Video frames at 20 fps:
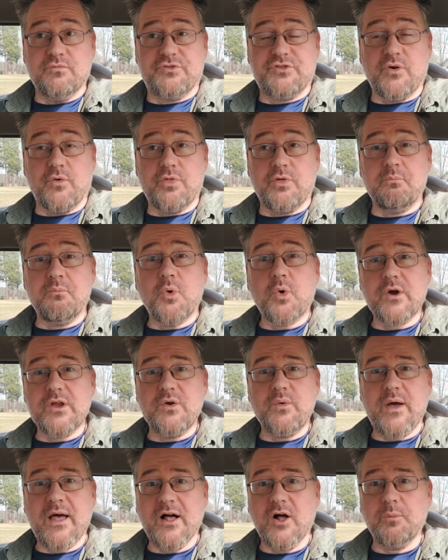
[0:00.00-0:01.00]
so the more
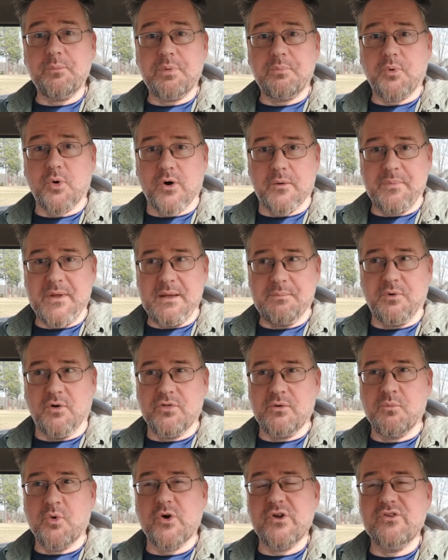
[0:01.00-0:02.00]
you help poor people,
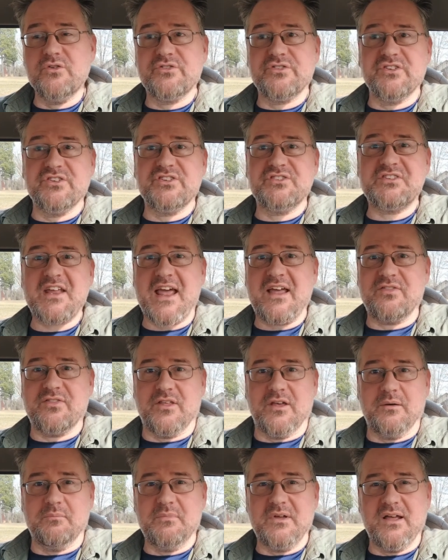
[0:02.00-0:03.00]
the more you sustain
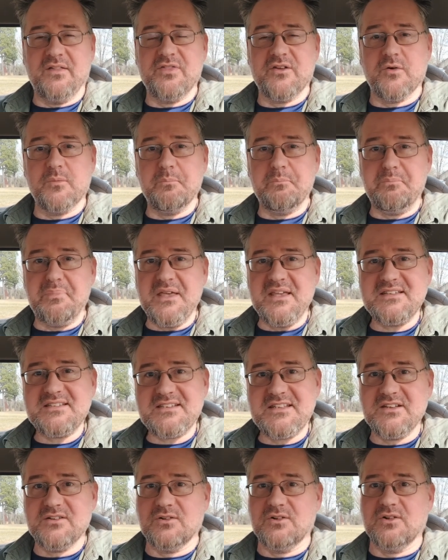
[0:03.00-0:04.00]
them in their
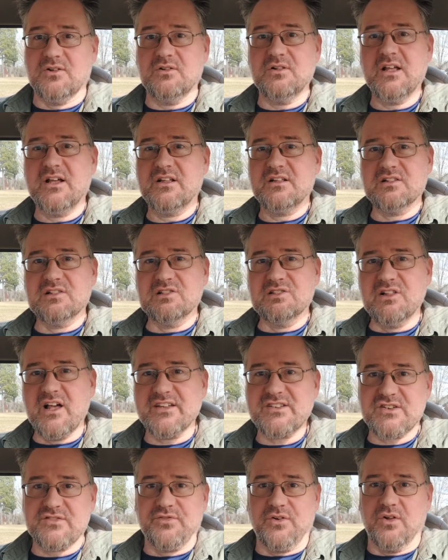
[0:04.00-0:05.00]
bestial,
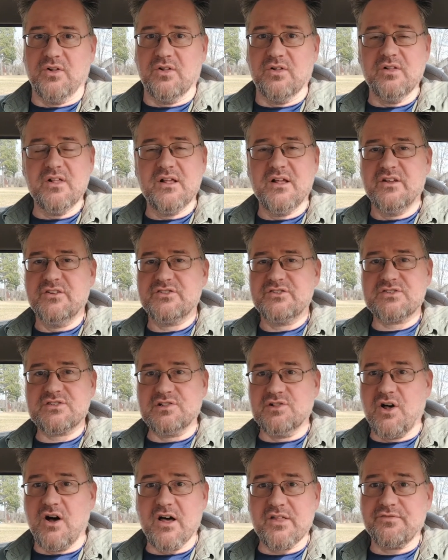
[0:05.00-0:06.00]
lustful,
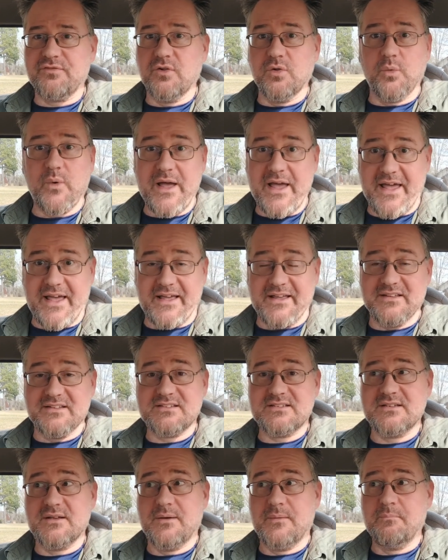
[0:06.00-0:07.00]
slothful
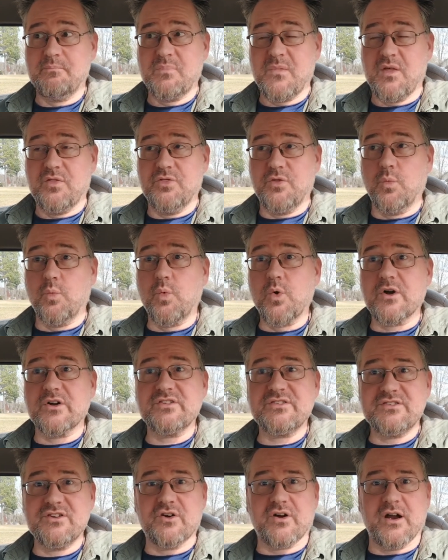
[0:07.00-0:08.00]
ways, the
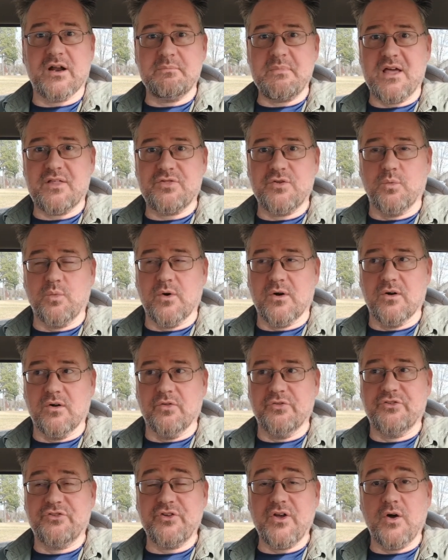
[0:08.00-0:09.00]
worse you're going to make the
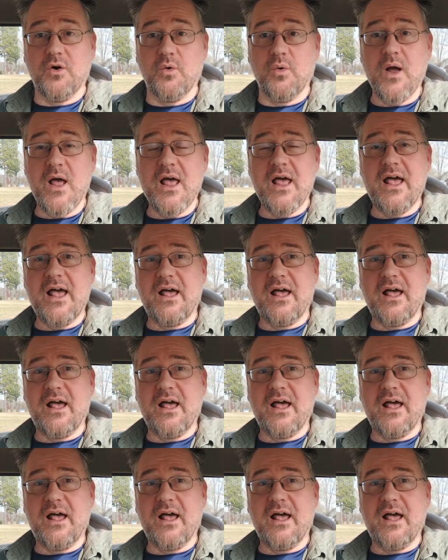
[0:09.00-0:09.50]
world. So,